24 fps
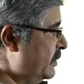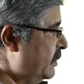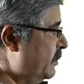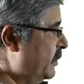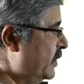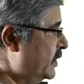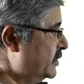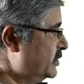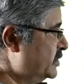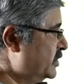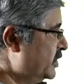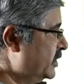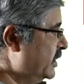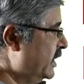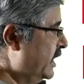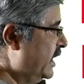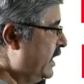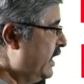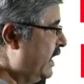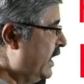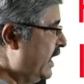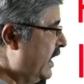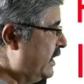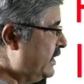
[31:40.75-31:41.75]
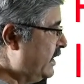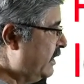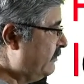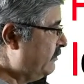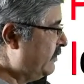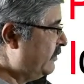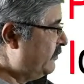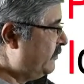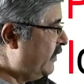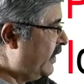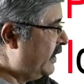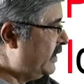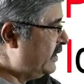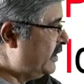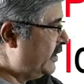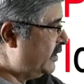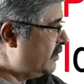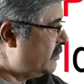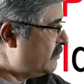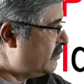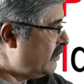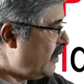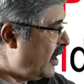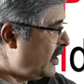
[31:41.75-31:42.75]
puncture, and then we finally
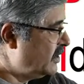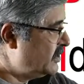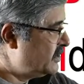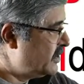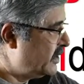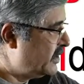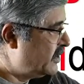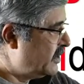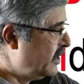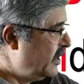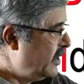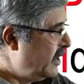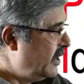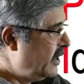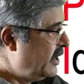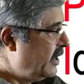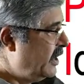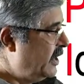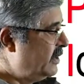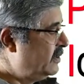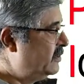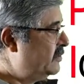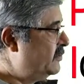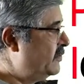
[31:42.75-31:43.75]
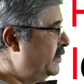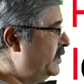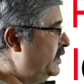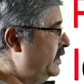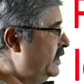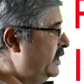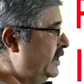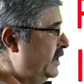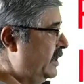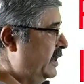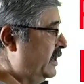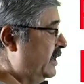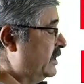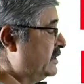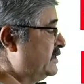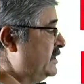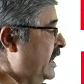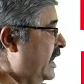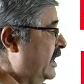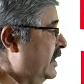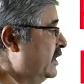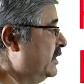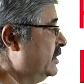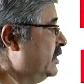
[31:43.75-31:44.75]
cross it in 3D in
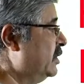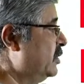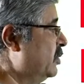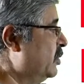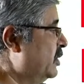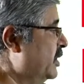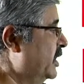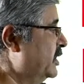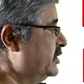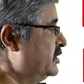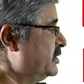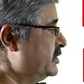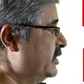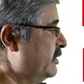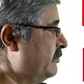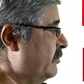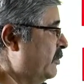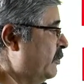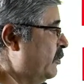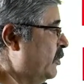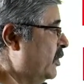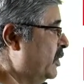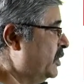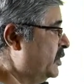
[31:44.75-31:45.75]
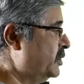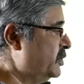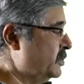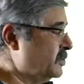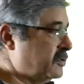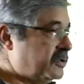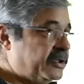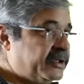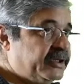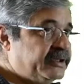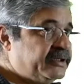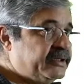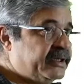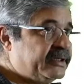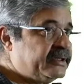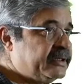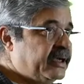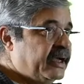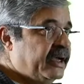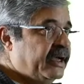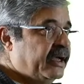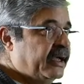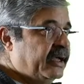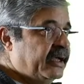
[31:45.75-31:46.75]
exactly the location that we want it to. So this is
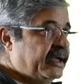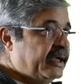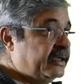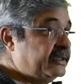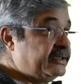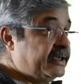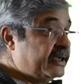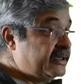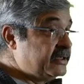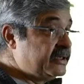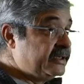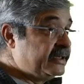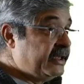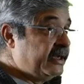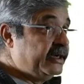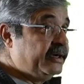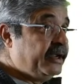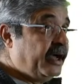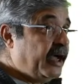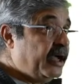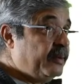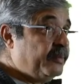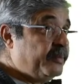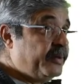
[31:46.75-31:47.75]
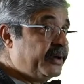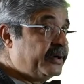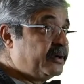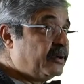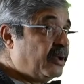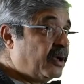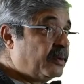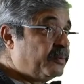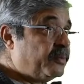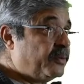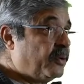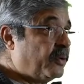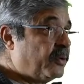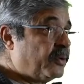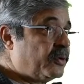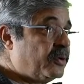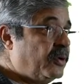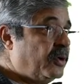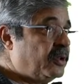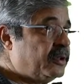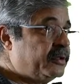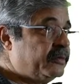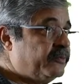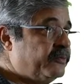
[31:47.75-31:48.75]
essentially the entire Pitlock
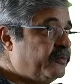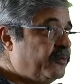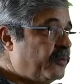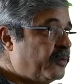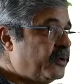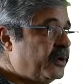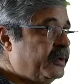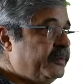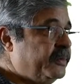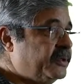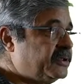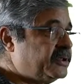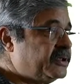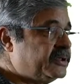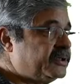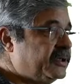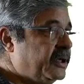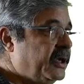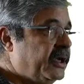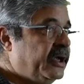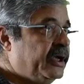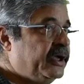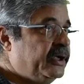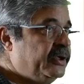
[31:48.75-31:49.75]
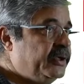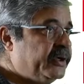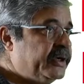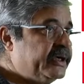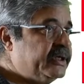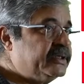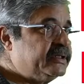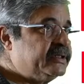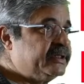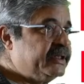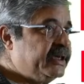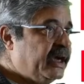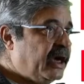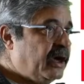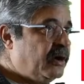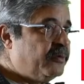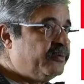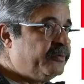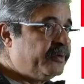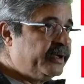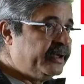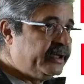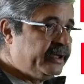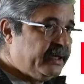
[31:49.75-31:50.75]
protocol in 4 images. You can see how
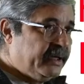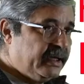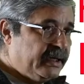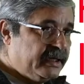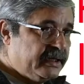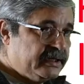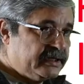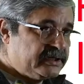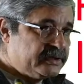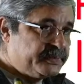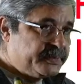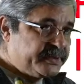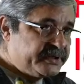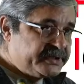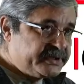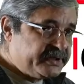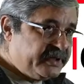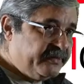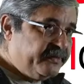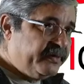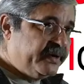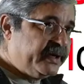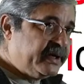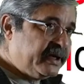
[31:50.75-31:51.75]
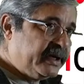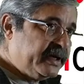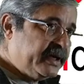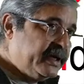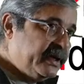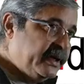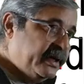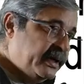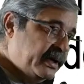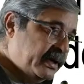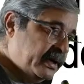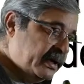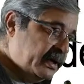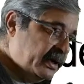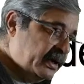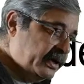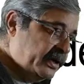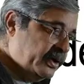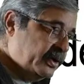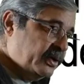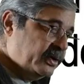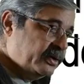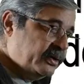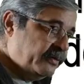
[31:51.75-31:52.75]
we specifically,
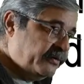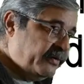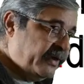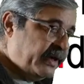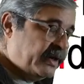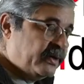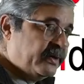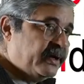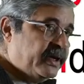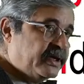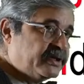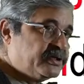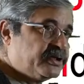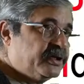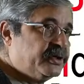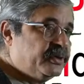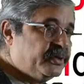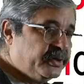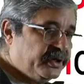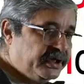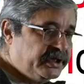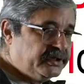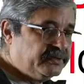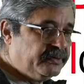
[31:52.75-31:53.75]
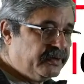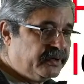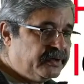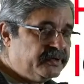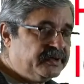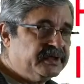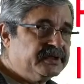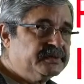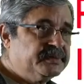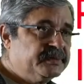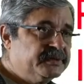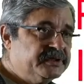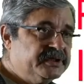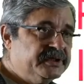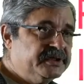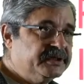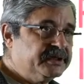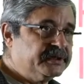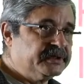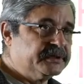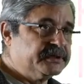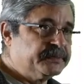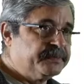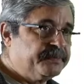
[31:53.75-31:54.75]
the fellow has to do each one of these
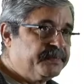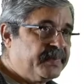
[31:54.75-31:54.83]
procedures.